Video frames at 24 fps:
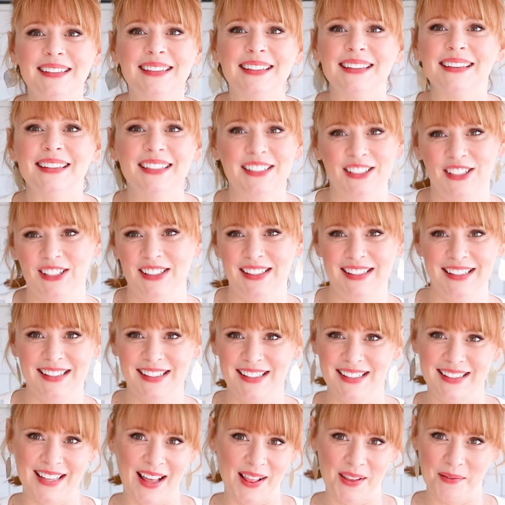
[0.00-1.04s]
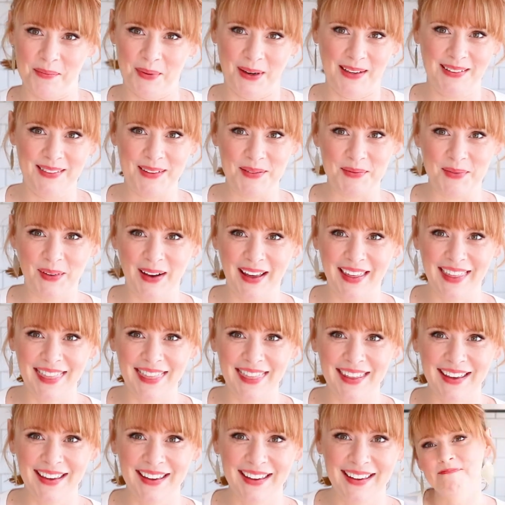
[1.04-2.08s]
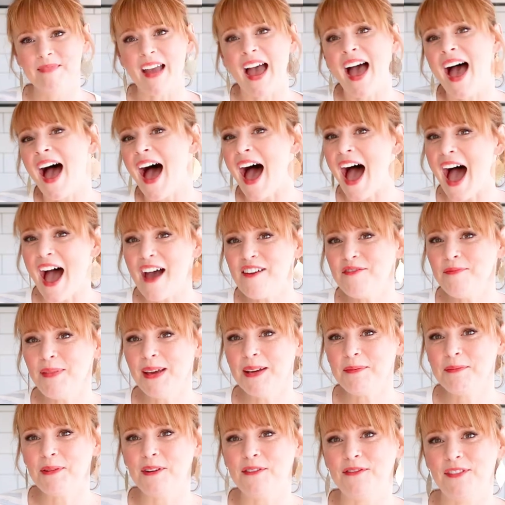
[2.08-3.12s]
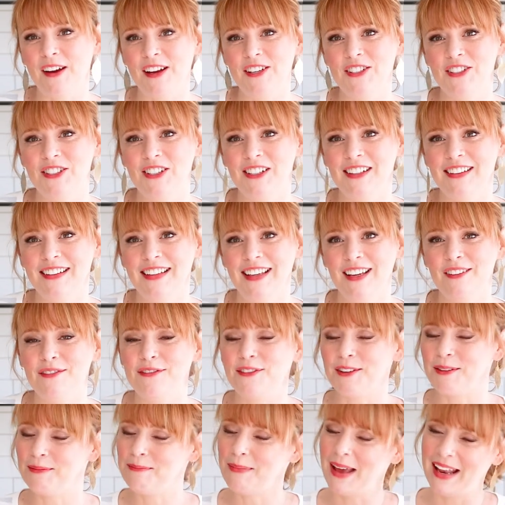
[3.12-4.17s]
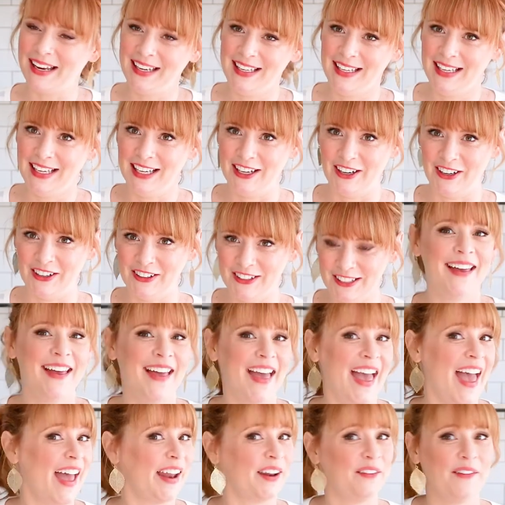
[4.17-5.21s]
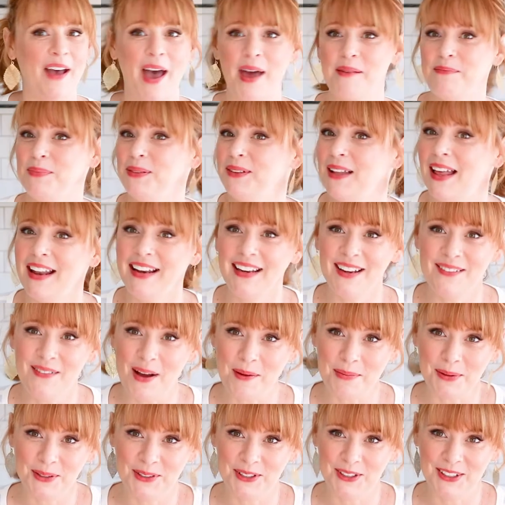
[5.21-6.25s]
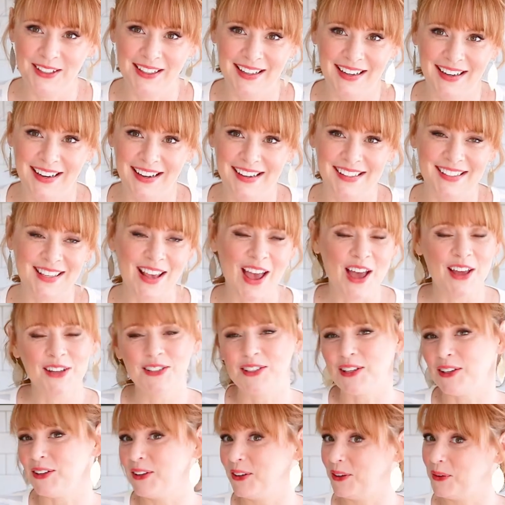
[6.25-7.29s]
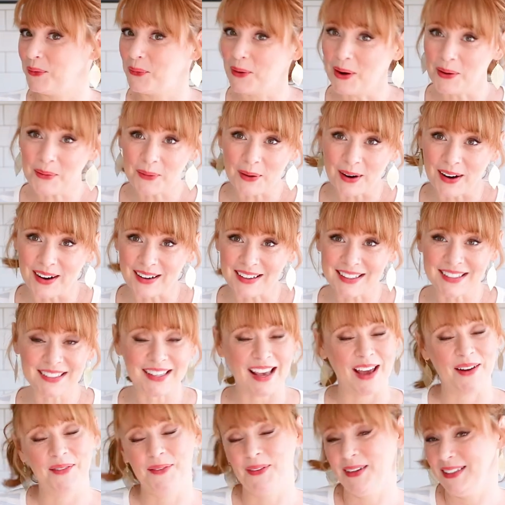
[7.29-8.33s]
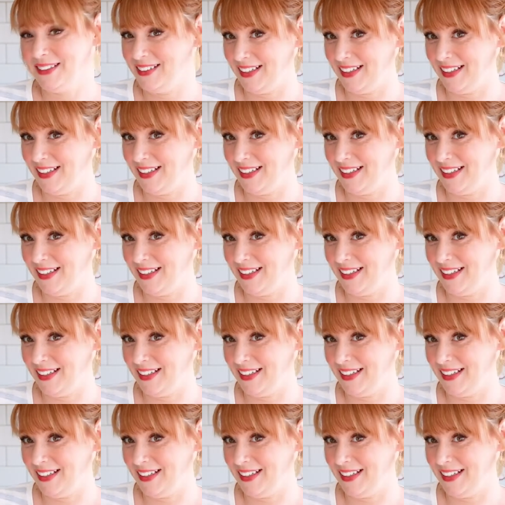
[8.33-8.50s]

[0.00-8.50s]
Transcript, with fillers: delicious to celebrate them with. I've baked professionally for many years, and I've had plenty of opportunities to learn what works and what